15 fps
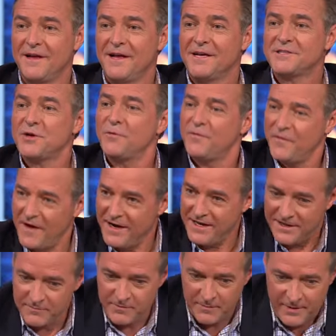So
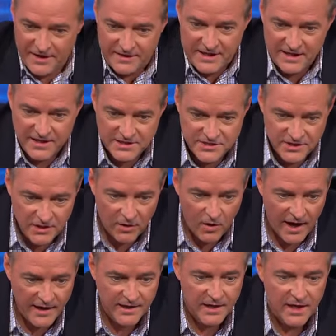funny about that because you know I,